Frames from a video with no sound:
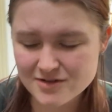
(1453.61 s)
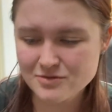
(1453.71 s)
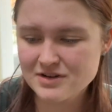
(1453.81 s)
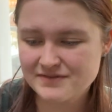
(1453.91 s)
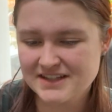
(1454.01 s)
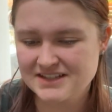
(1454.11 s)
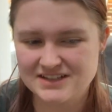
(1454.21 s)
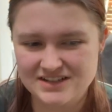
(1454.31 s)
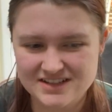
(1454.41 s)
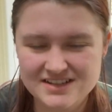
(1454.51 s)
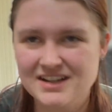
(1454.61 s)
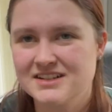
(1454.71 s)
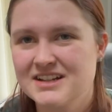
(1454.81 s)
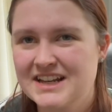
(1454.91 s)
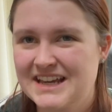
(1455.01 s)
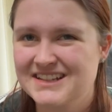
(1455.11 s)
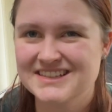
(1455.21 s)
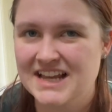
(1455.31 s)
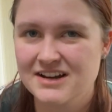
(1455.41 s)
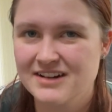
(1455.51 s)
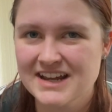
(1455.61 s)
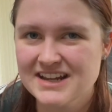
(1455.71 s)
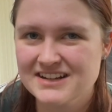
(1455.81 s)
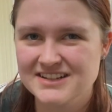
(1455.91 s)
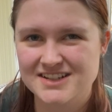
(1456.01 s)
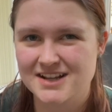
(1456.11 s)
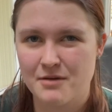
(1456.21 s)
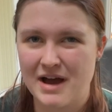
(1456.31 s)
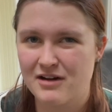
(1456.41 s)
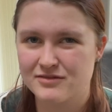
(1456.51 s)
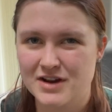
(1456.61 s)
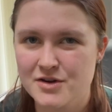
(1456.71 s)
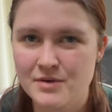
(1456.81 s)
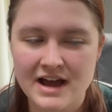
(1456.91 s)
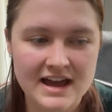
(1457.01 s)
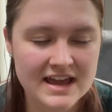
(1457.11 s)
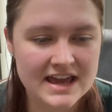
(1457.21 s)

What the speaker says: all of this has just suddenly accelerated and just come out of nowhere,